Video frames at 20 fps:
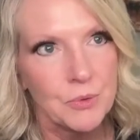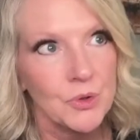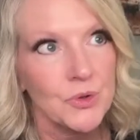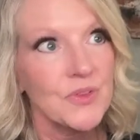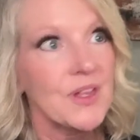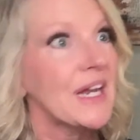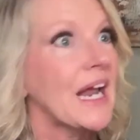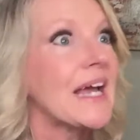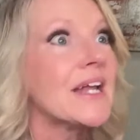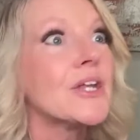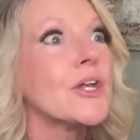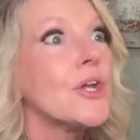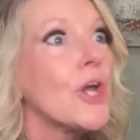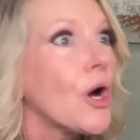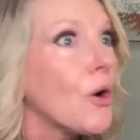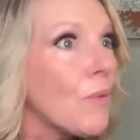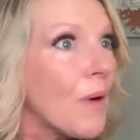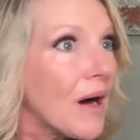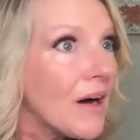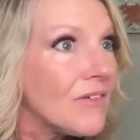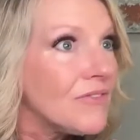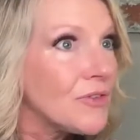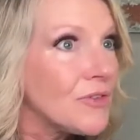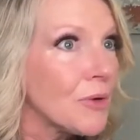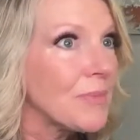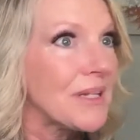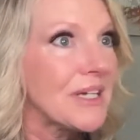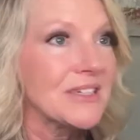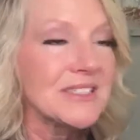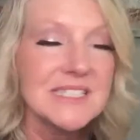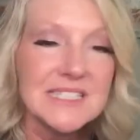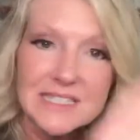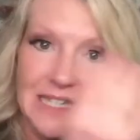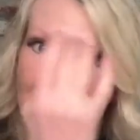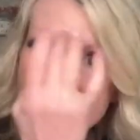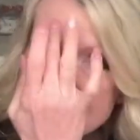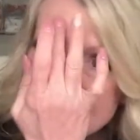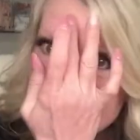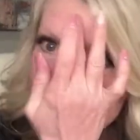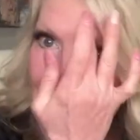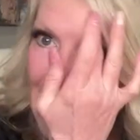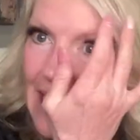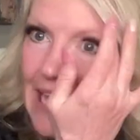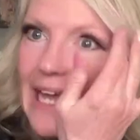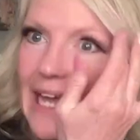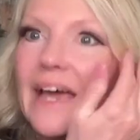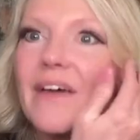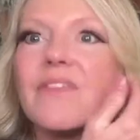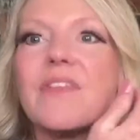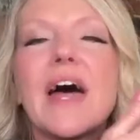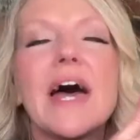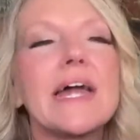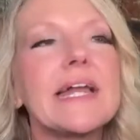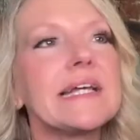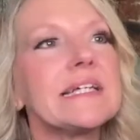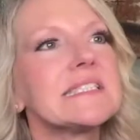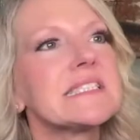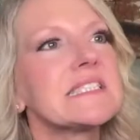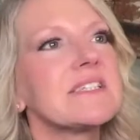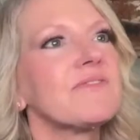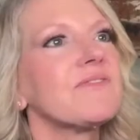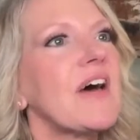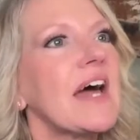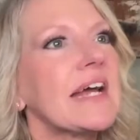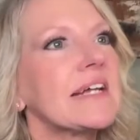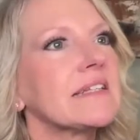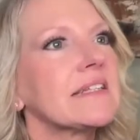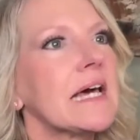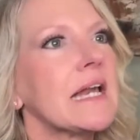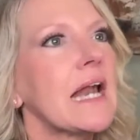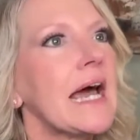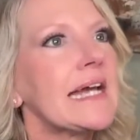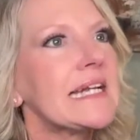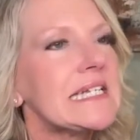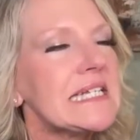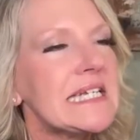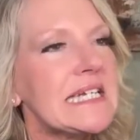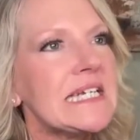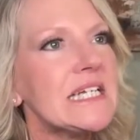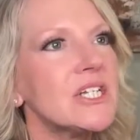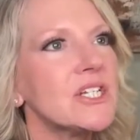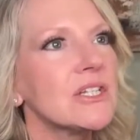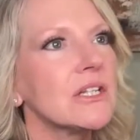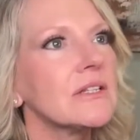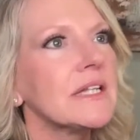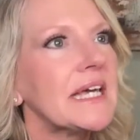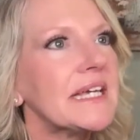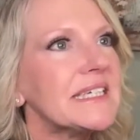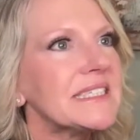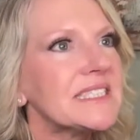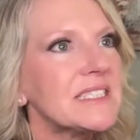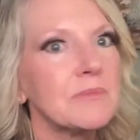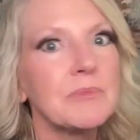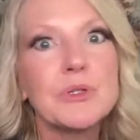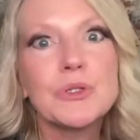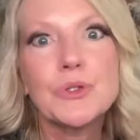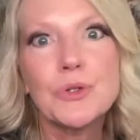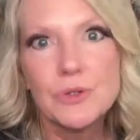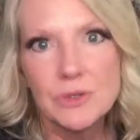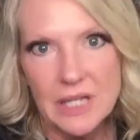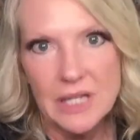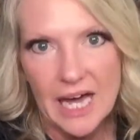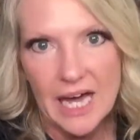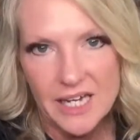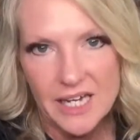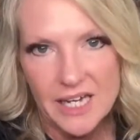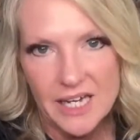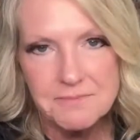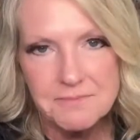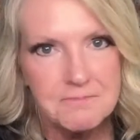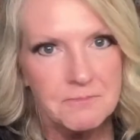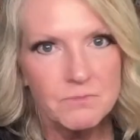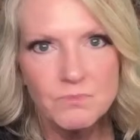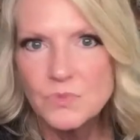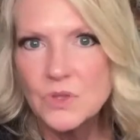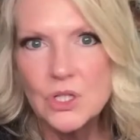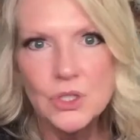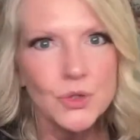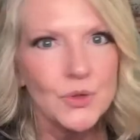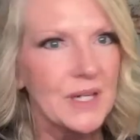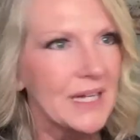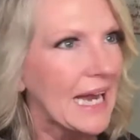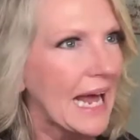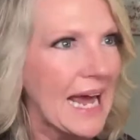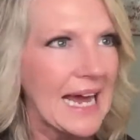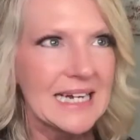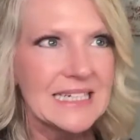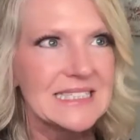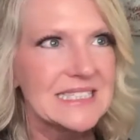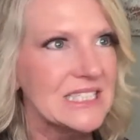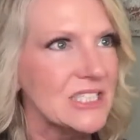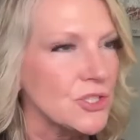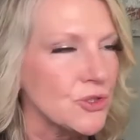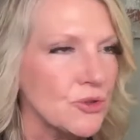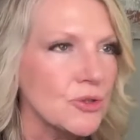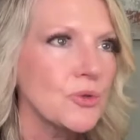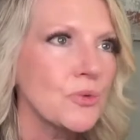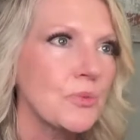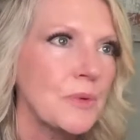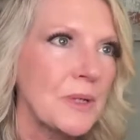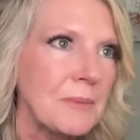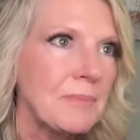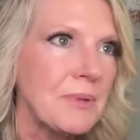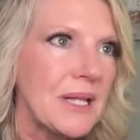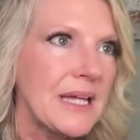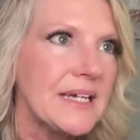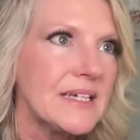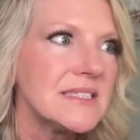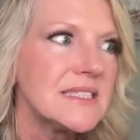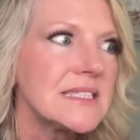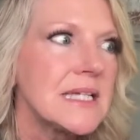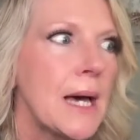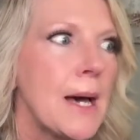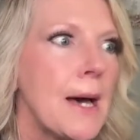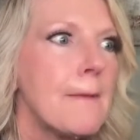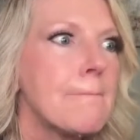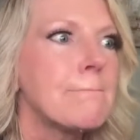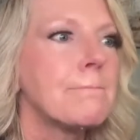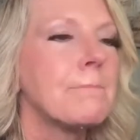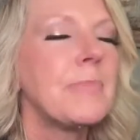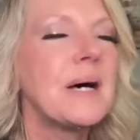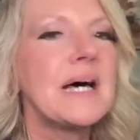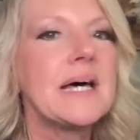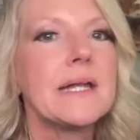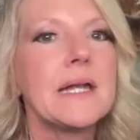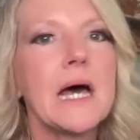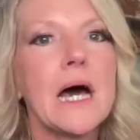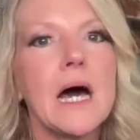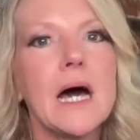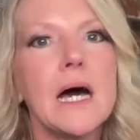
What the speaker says: world that I know of. Nobody else does. And that is the fact that I teach the Legacy Builder live. You get access to the replays, but